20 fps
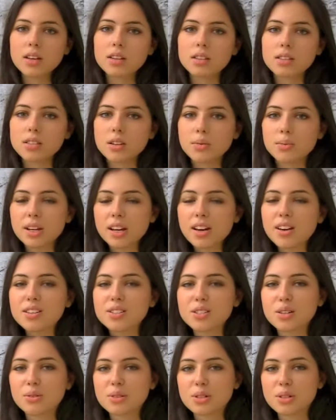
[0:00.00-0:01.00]
So we
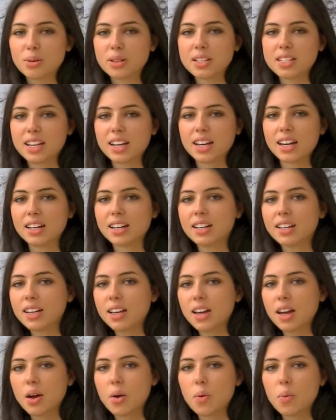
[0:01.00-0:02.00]
asked you on Twitter
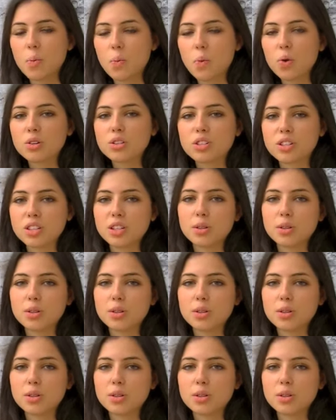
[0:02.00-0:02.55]
what